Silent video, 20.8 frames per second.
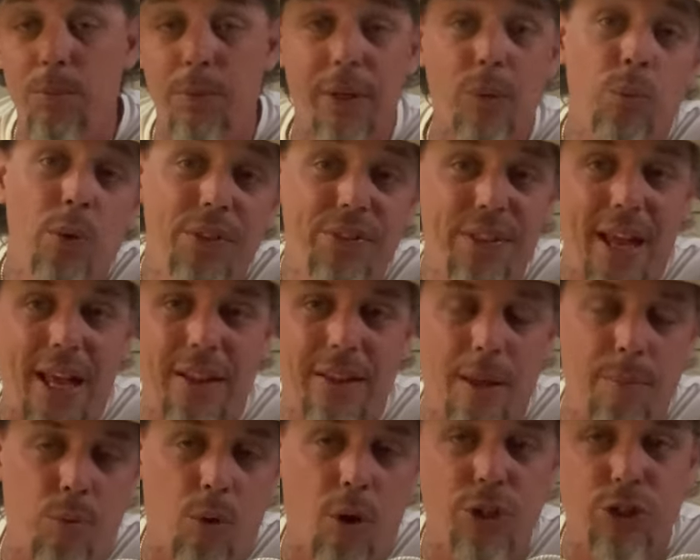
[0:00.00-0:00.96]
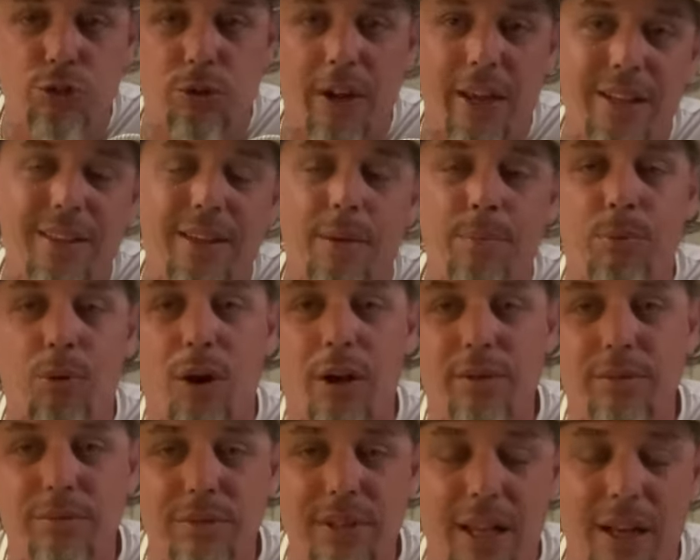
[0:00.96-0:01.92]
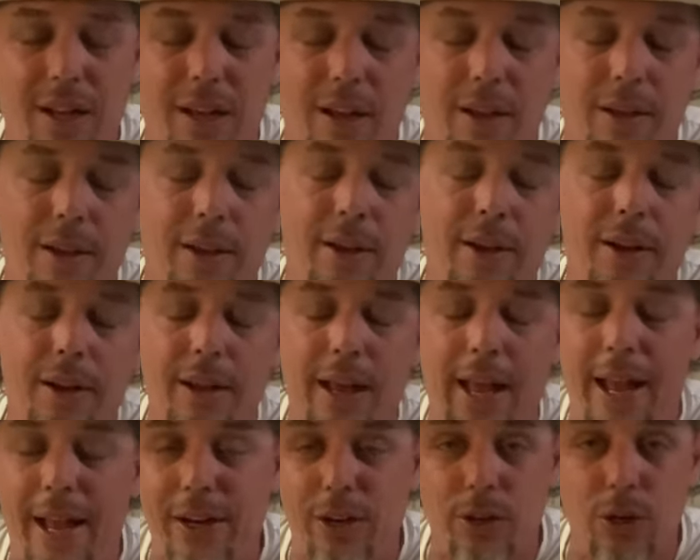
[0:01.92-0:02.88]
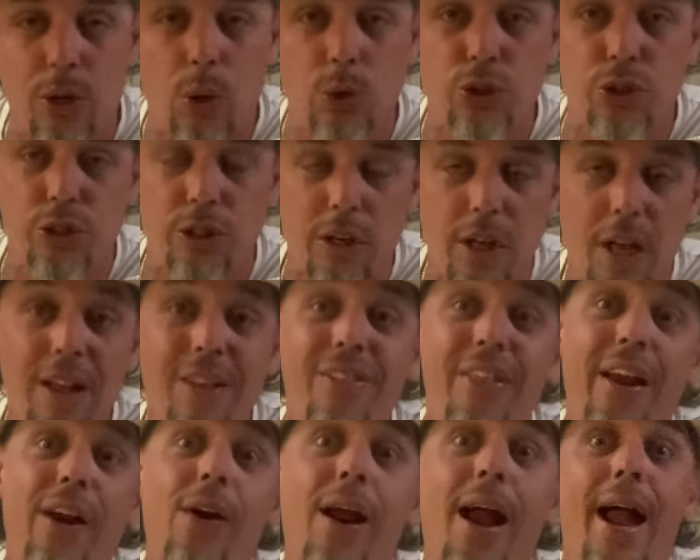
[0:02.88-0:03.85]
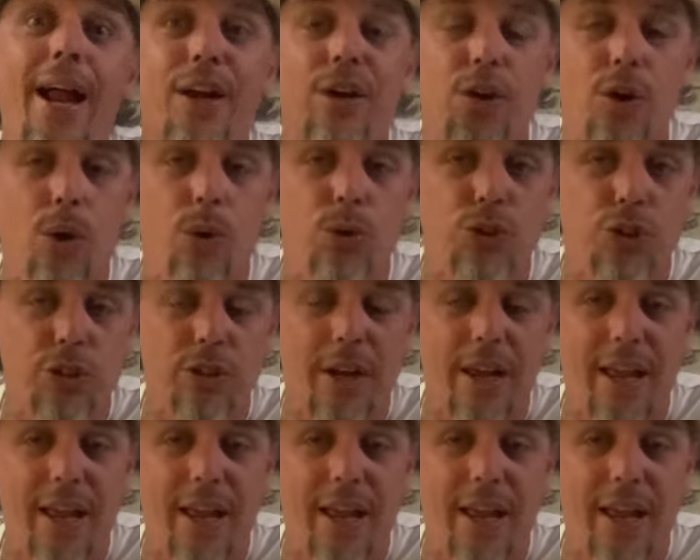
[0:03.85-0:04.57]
But with that, they brought trade and they brought their agriculture.